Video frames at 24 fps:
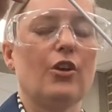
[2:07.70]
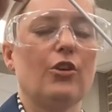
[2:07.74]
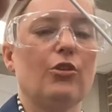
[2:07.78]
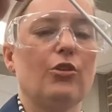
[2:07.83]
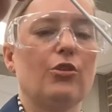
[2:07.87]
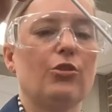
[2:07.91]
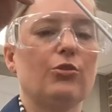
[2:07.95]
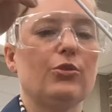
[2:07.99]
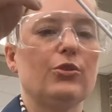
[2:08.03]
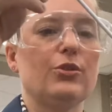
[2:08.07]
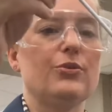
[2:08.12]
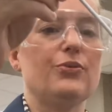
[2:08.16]

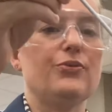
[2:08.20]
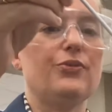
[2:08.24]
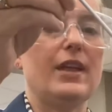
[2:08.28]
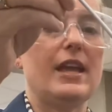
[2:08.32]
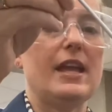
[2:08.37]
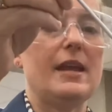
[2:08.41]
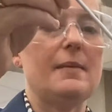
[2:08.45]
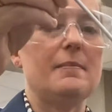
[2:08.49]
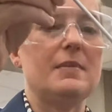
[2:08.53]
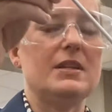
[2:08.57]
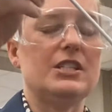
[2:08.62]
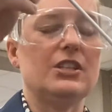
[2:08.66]
through the
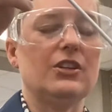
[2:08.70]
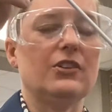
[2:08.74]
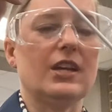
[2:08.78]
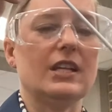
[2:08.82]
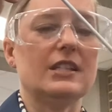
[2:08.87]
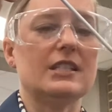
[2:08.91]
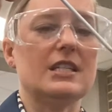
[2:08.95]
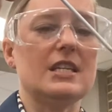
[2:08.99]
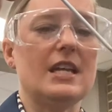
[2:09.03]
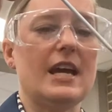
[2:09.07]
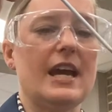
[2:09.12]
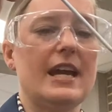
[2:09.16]
flame until it
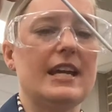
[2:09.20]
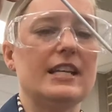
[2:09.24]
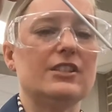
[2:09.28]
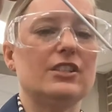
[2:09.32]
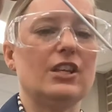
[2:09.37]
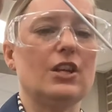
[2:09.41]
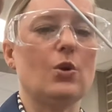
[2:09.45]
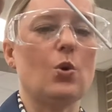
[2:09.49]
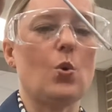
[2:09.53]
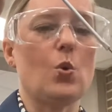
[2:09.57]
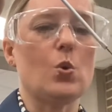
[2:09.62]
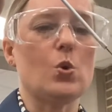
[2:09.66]
gets nice
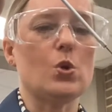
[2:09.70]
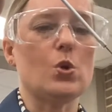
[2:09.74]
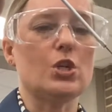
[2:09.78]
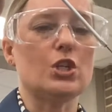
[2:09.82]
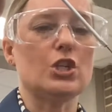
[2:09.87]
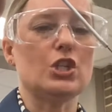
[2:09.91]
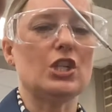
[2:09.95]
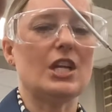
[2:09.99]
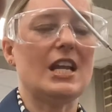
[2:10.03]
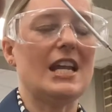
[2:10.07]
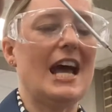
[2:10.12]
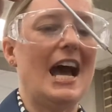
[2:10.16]
and
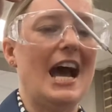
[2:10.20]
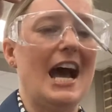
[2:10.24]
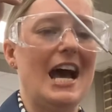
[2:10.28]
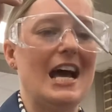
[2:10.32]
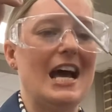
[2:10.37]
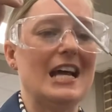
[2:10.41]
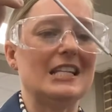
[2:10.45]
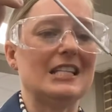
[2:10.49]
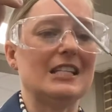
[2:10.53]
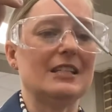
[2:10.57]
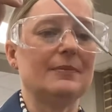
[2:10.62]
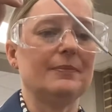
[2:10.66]
orange and hot.
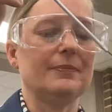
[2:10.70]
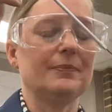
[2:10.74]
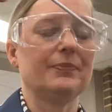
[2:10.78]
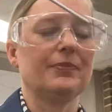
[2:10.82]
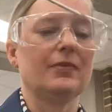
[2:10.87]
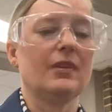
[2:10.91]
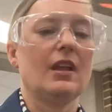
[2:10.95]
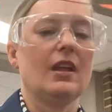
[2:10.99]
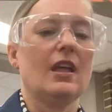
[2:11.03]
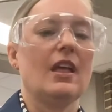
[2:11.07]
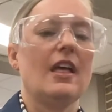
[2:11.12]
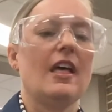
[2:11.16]

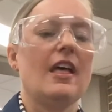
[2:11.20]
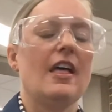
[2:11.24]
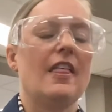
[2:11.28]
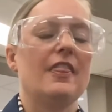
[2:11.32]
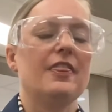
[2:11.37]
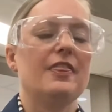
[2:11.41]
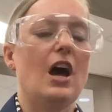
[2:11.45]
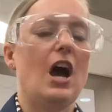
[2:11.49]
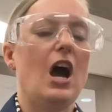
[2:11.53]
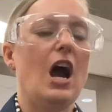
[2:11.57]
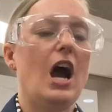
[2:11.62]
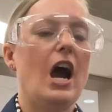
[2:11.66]

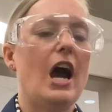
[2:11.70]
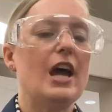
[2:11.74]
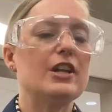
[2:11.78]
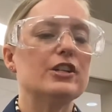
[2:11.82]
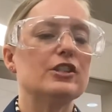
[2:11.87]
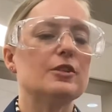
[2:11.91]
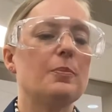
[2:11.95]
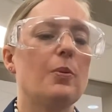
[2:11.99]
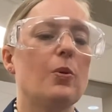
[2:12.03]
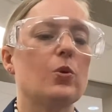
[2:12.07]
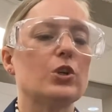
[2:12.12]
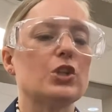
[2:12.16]
The
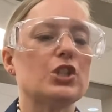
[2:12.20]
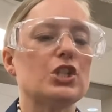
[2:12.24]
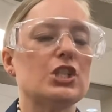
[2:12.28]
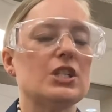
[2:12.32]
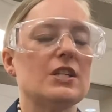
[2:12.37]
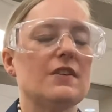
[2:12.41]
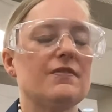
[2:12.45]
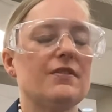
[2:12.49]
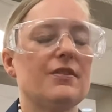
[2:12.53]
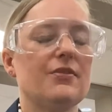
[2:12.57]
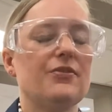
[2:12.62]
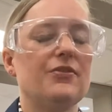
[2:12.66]
hottest portion
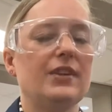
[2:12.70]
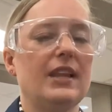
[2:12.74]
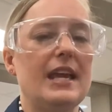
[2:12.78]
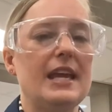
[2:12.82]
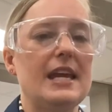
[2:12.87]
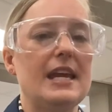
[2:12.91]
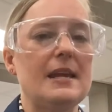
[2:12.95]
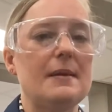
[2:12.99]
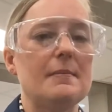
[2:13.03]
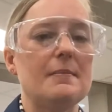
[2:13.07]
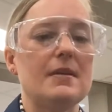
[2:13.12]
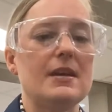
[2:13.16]
of the
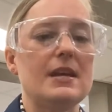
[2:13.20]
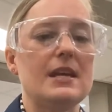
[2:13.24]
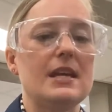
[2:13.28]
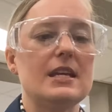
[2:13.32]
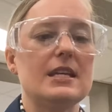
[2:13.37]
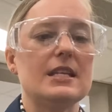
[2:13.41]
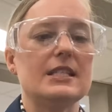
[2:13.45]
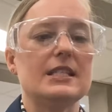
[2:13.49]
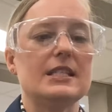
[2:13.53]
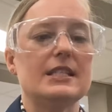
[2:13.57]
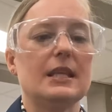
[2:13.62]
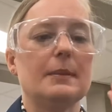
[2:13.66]
flame
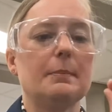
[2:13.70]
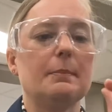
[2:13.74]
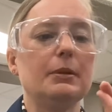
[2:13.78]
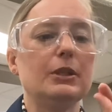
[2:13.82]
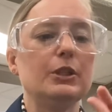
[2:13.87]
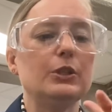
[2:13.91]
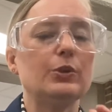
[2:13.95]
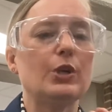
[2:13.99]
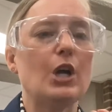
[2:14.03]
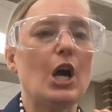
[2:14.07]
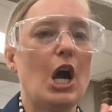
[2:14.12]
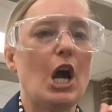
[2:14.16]
is the
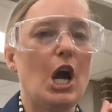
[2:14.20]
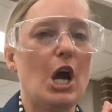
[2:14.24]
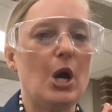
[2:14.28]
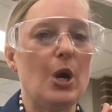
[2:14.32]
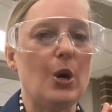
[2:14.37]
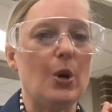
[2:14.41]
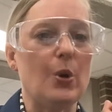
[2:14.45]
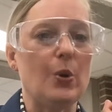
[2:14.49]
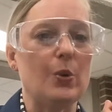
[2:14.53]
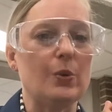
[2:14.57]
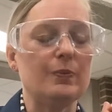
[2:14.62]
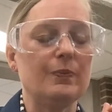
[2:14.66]
blue
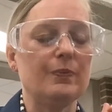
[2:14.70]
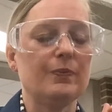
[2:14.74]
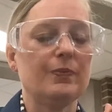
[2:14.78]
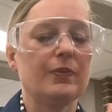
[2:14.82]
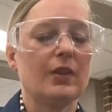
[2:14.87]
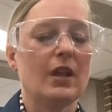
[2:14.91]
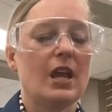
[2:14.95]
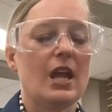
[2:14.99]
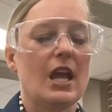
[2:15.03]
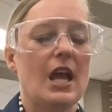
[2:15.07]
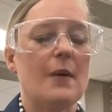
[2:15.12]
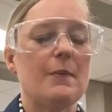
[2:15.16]
cone,
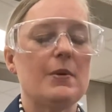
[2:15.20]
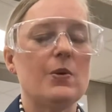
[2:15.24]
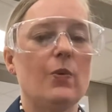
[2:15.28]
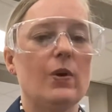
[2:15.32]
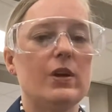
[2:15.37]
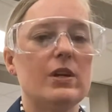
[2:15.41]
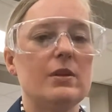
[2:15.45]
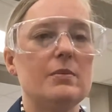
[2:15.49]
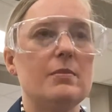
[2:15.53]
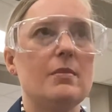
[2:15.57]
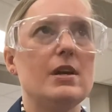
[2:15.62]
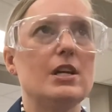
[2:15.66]
and we
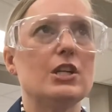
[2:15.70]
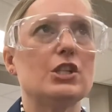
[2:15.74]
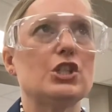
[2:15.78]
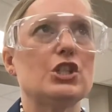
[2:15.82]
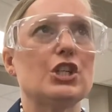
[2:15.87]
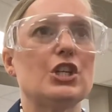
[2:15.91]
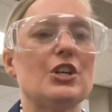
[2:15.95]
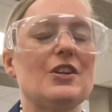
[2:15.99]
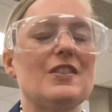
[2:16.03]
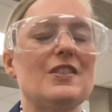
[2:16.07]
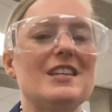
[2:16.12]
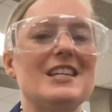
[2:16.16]
want to make
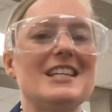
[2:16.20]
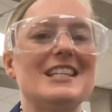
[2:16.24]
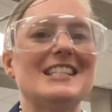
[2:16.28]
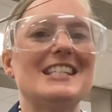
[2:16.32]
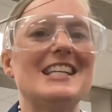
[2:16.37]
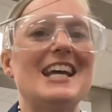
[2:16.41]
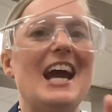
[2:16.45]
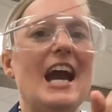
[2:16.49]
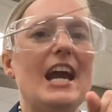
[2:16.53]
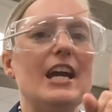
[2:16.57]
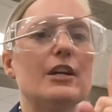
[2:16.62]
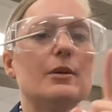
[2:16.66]
sure the
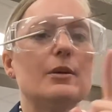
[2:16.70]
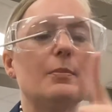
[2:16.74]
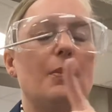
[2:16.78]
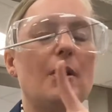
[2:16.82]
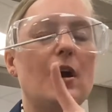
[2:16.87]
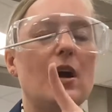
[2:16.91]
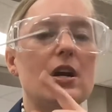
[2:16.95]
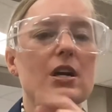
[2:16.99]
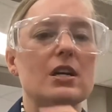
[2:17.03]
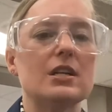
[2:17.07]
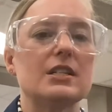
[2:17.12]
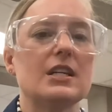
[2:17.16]
entire
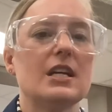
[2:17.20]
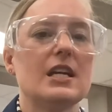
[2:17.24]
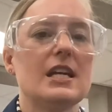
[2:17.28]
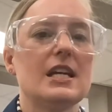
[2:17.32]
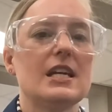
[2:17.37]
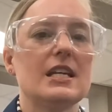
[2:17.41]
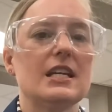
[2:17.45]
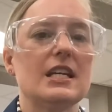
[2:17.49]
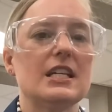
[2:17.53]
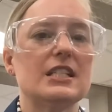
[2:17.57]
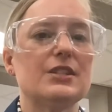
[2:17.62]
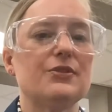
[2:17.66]
part
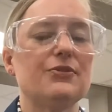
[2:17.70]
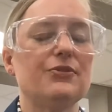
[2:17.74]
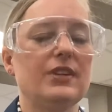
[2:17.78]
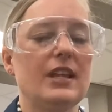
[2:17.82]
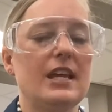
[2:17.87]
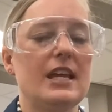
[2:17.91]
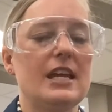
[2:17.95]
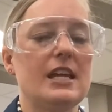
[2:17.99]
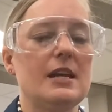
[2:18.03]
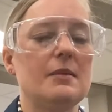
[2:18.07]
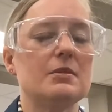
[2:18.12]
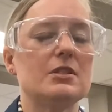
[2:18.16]
gets
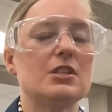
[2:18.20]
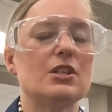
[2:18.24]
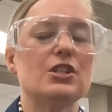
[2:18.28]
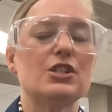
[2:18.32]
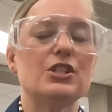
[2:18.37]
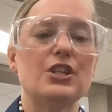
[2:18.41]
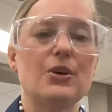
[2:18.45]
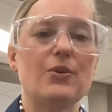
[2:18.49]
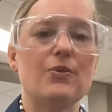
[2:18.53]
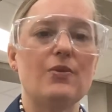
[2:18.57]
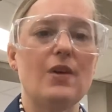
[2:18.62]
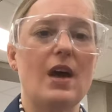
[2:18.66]
flamed
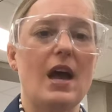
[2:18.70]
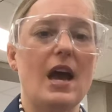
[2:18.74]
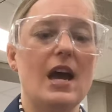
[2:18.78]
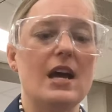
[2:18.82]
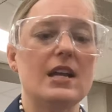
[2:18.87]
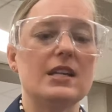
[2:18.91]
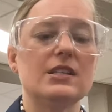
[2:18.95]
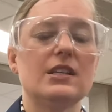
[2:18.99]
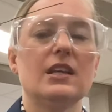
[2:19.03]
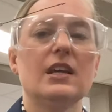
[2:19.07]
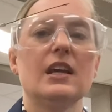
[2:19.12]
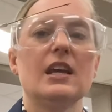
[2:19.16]
so
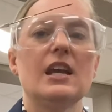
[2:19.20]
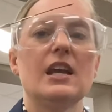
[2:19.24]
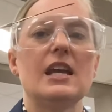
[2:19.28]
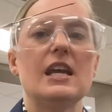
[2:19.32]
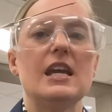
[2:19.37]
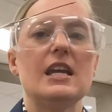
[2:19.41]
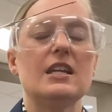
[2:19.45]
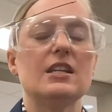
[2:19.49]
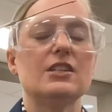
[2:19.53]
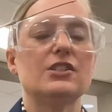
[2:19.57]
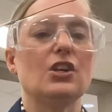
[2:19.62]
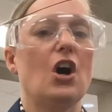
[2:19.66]
that
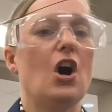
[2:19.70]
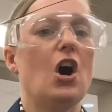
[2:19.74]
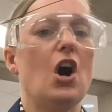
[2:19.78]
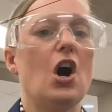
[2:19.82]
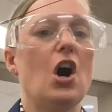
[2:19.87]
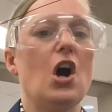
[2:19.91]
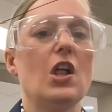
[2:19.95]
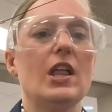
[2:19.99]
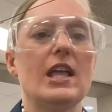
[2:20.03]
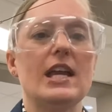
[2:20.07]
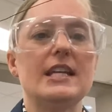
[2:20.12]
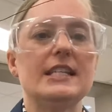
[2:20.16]
it is
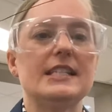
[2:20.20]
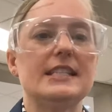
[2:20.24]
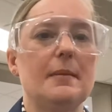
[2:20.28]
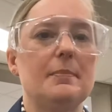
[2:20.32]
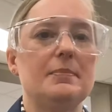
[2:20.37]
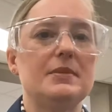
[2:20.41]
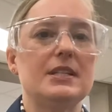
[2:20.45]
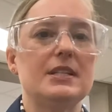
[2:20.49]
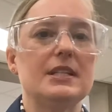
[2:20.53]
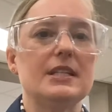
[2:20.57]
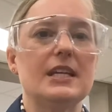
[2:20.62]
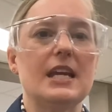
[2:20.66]
all
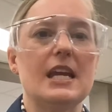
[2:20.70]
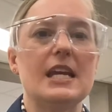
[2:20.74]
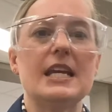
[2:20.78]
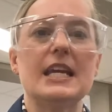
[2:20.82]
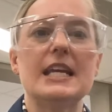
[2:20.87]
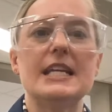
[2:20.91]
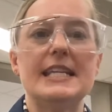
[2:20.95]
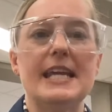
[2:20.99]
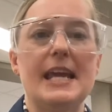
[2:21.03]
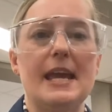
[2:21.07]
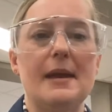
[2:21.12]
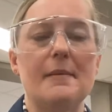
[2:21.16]
aseptic and
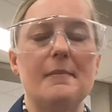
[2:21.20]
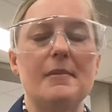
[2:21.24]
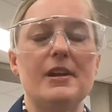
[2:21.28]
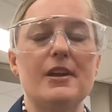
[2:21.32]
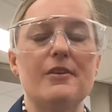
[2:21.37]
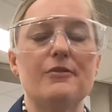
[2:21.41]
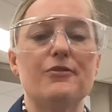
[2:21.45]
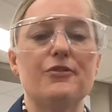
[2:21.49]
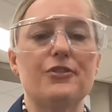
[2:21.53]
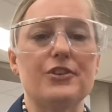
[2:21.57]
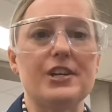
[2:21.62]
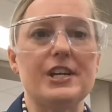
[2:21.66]
contaminant
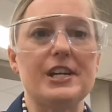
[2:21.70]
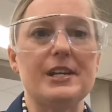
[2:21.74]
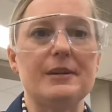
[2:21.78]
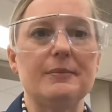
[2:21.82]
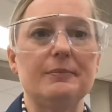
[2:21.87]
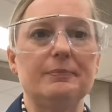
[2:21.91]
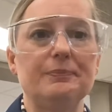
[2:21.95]
free.